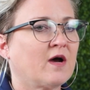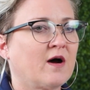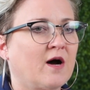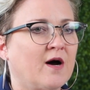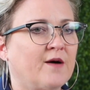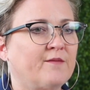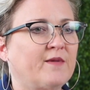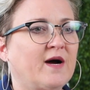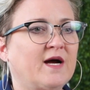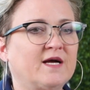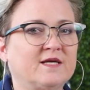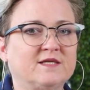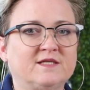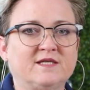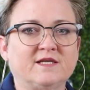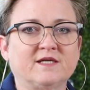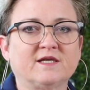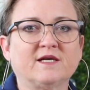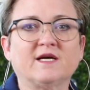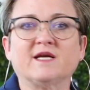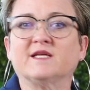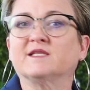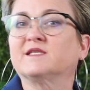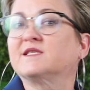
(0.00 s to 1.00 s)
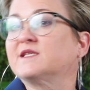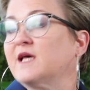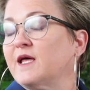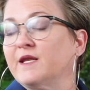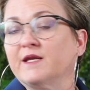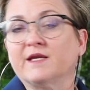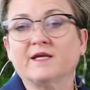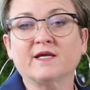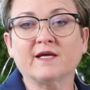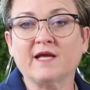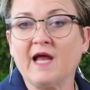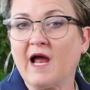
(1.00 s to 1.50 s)
idea and
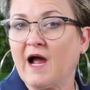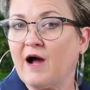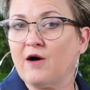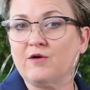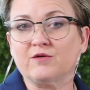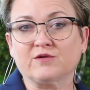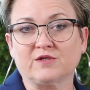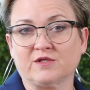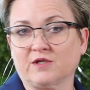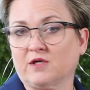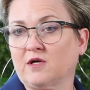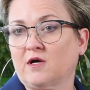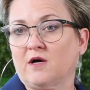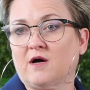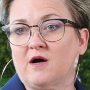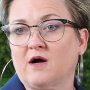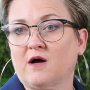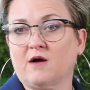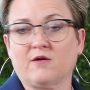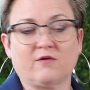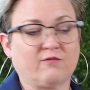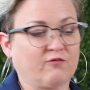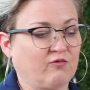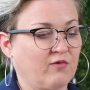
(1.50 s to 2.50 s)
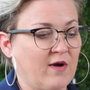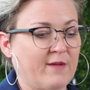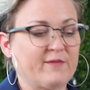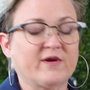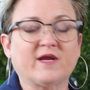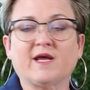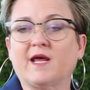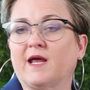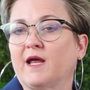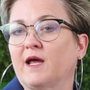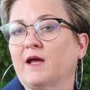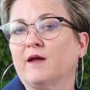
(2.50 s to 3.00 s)
sending out
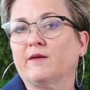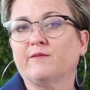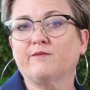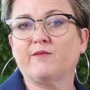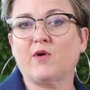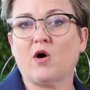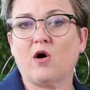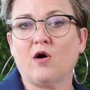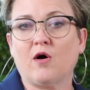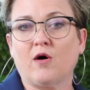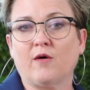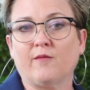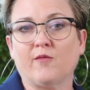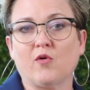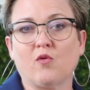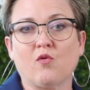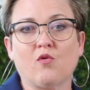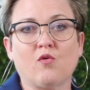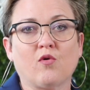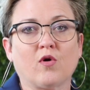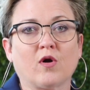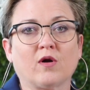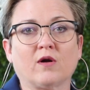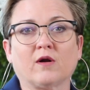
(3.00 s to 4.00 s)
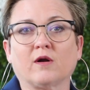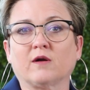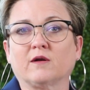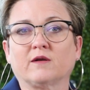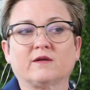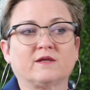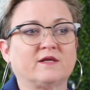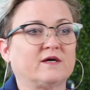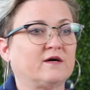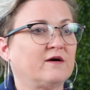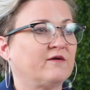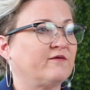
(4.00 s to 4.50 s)
Remedy hand balm or
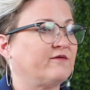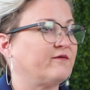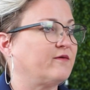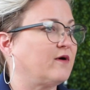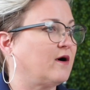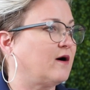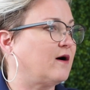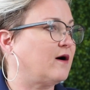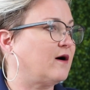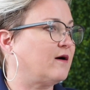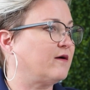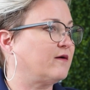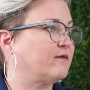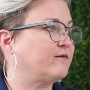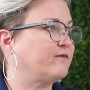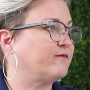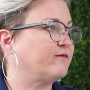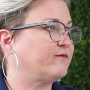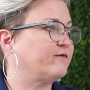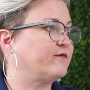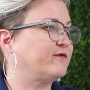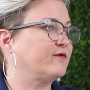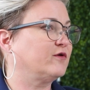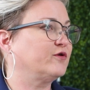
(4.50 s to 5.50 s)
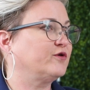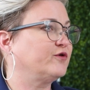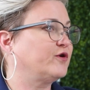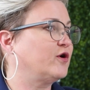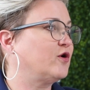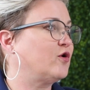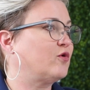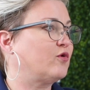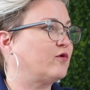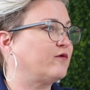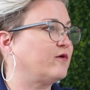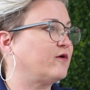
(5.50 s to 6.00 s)
the
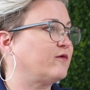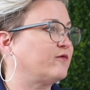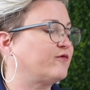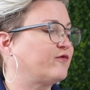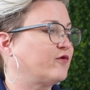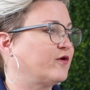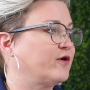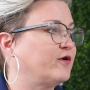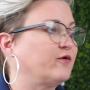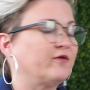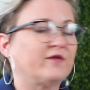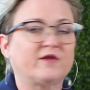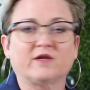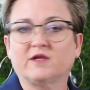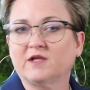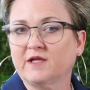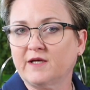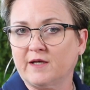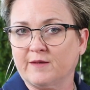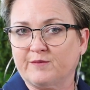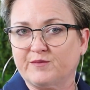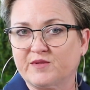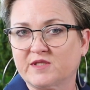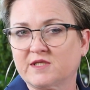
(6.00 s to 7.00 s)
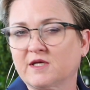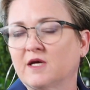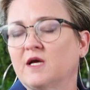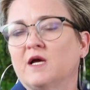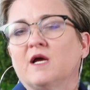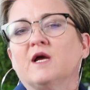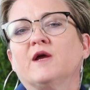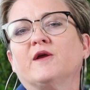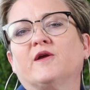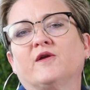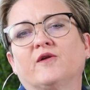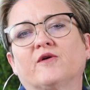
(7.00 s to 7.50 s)
Voluto for the lips,
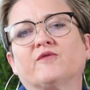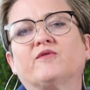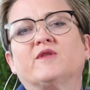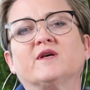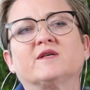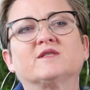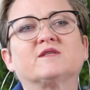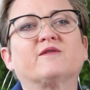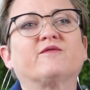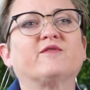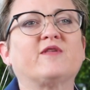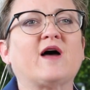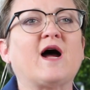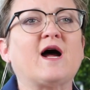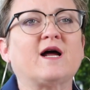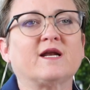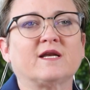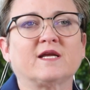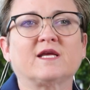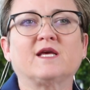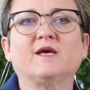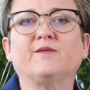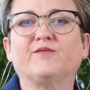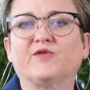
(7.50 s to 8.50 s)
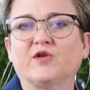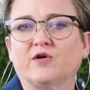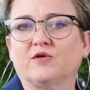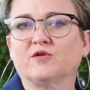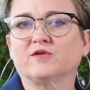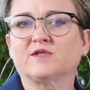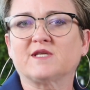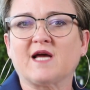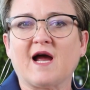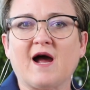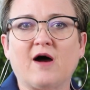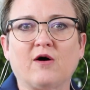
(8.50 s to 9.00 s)
things of that, and keep
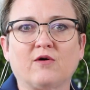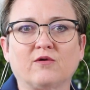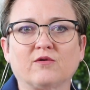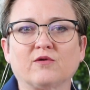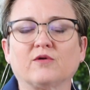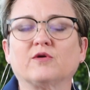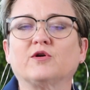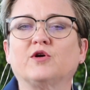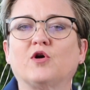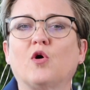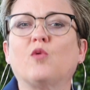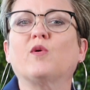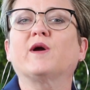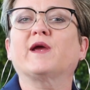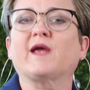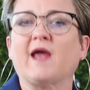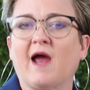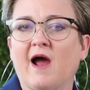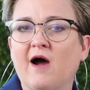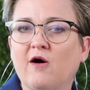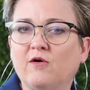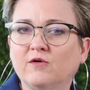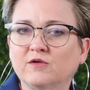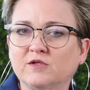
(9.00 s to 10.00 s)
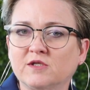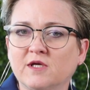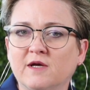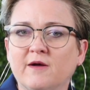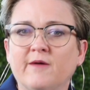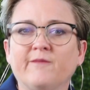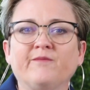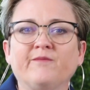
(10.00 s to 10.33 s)
those going out,